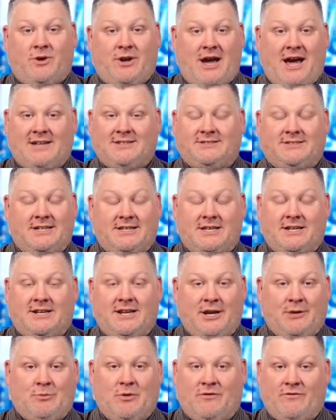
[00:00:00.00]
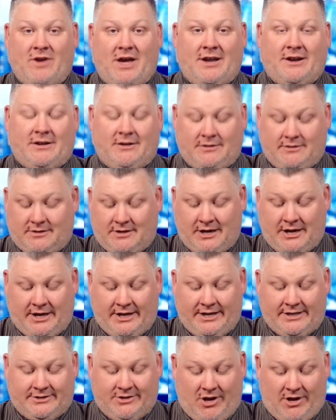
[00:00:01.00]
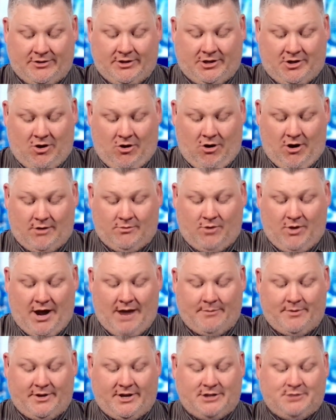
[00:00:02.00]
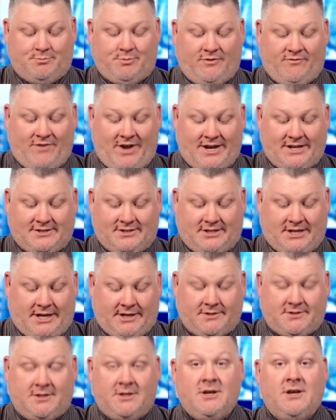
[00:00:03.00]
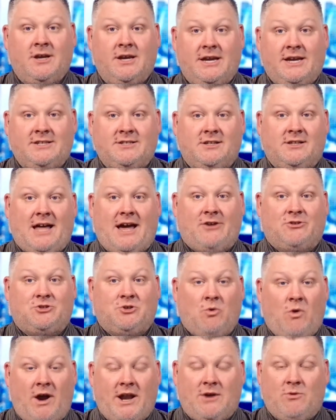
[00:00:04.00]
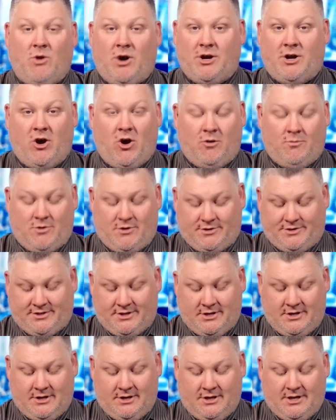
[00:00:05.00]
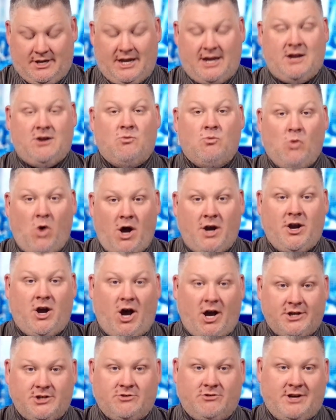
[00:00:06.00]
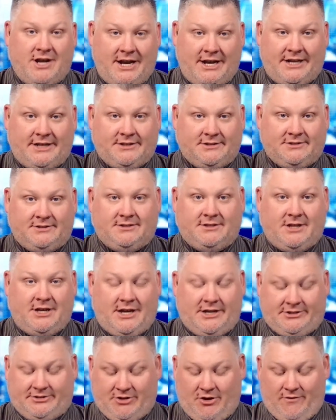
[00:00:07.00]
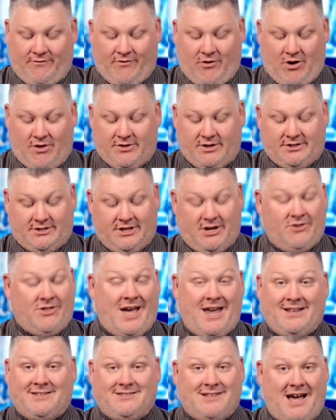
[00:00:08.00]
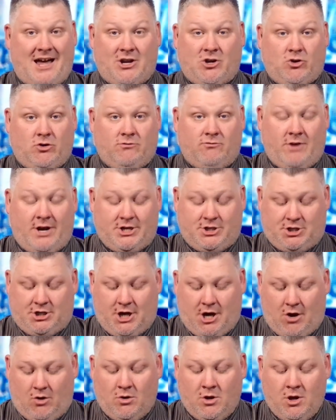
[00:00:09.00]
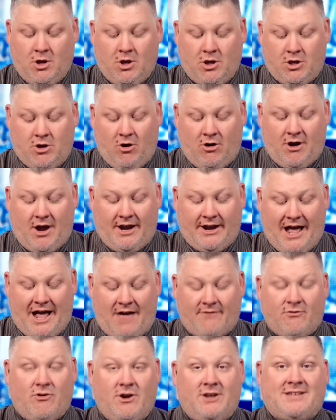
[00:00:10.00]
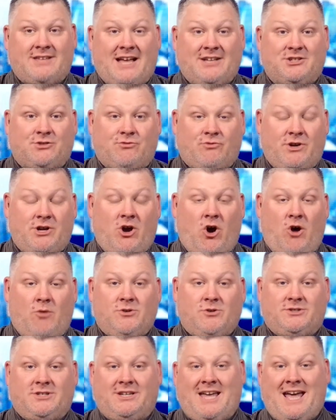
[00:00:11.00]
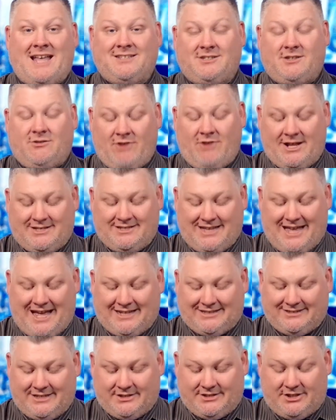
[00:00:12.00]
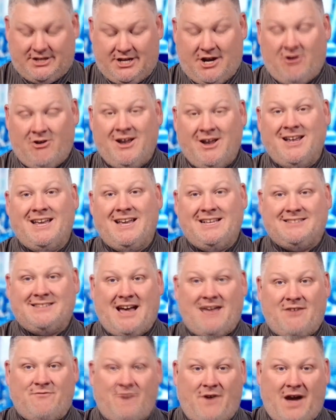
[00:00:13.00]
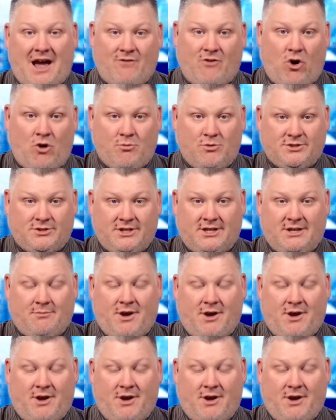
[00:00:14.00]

when I see that Nick Pivetta uh, is on the card. Why? Because Pivetta stinks. He's allowed 21 homers in 100 innings uh, so far this year. That is not a good ratio. Yordan Alvarez has three homers against the Red Sox this year. He's got five homers in the